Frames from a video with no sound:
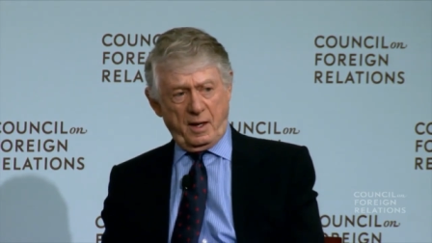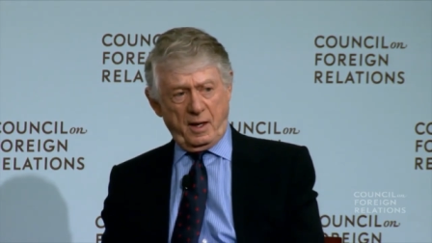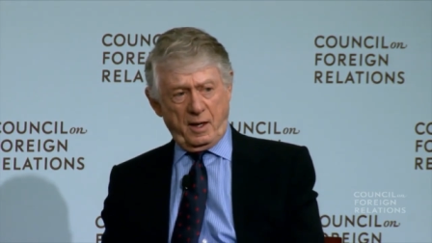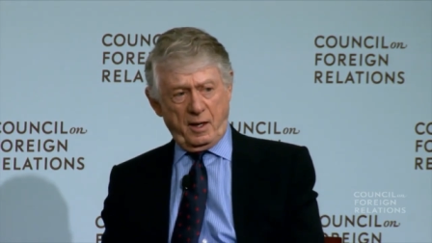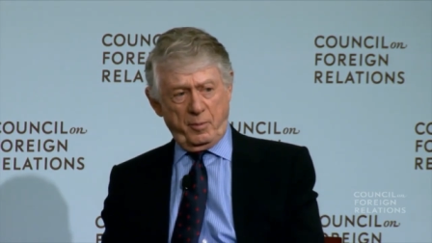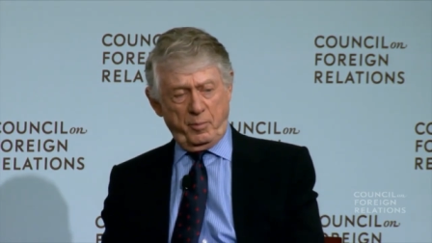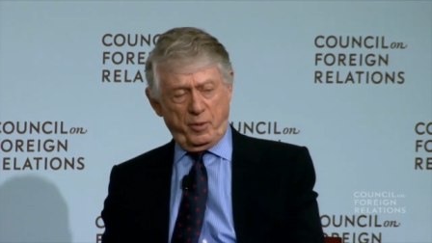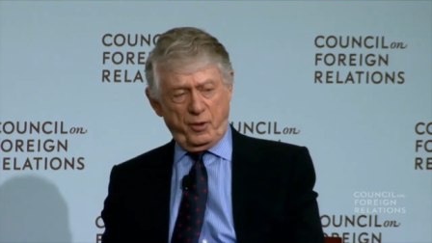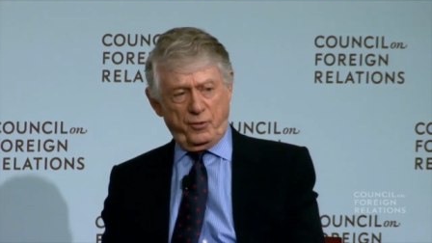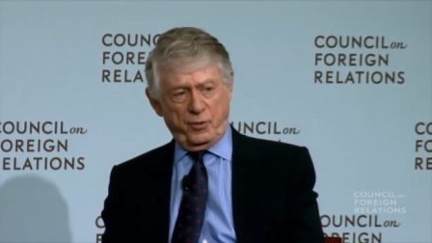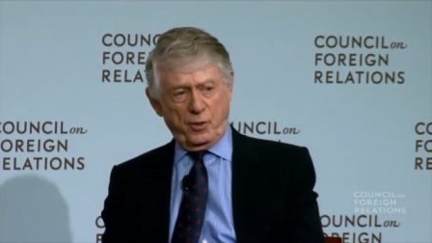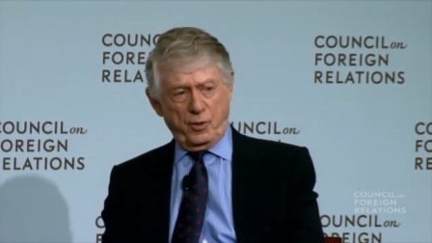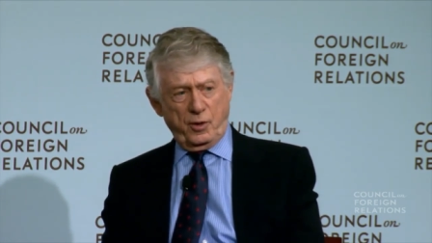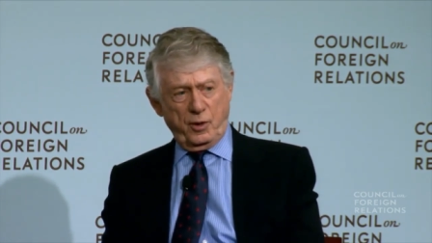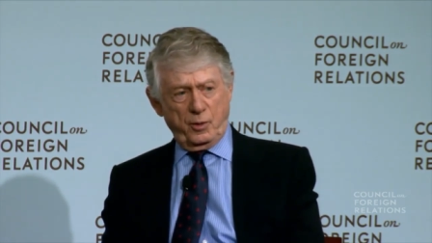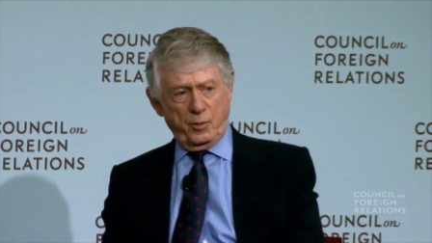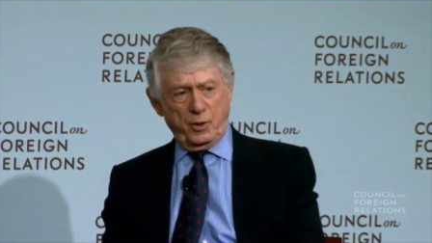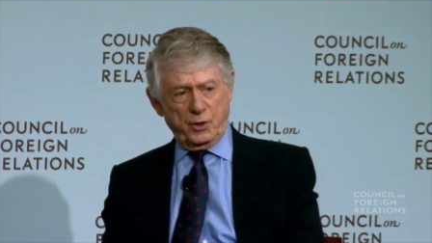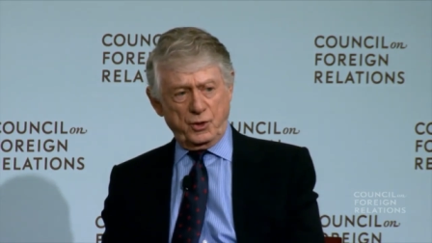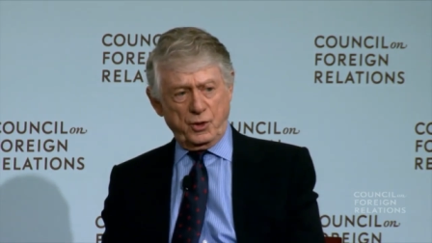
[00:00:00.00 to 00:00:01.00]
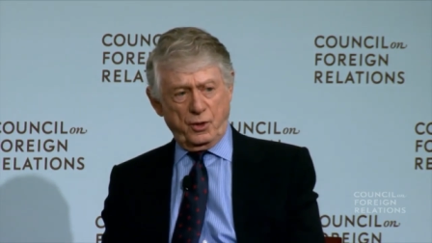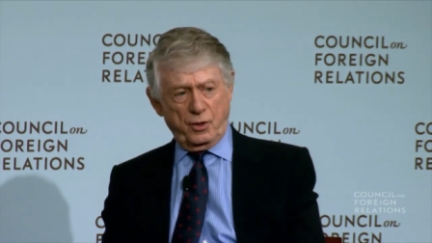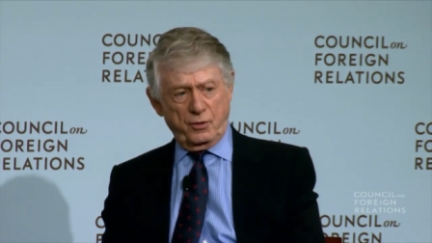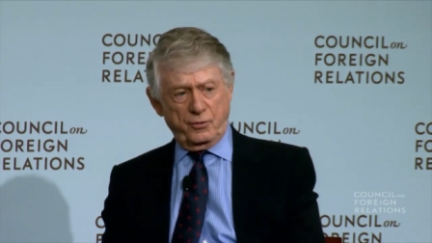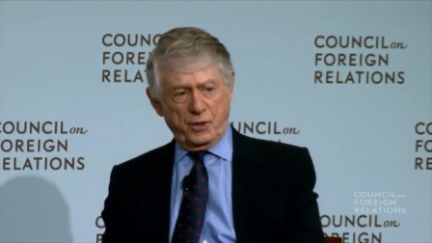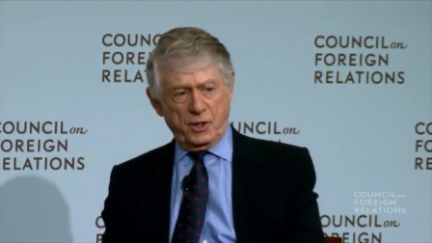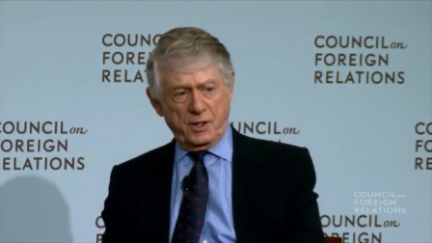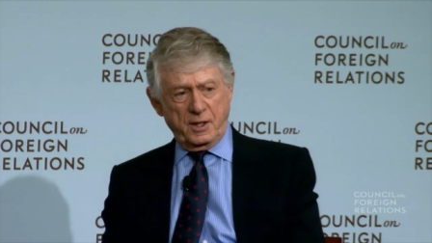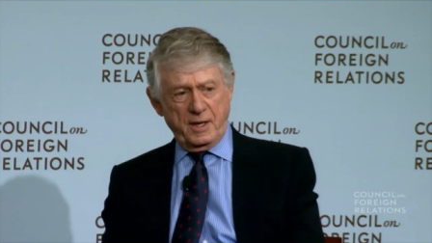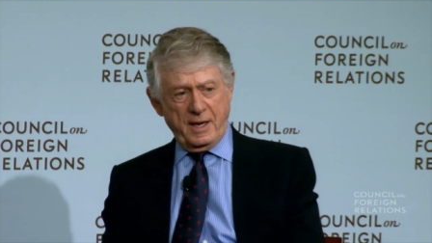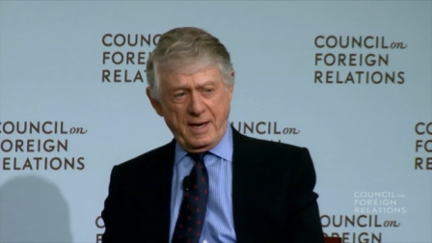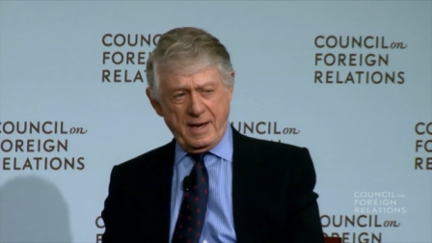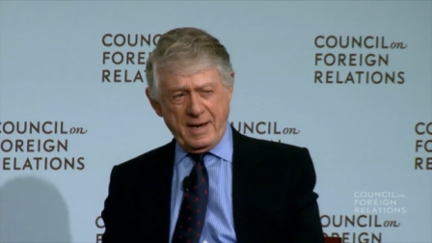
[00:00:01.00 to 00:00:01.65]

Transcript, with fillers: And before it was over,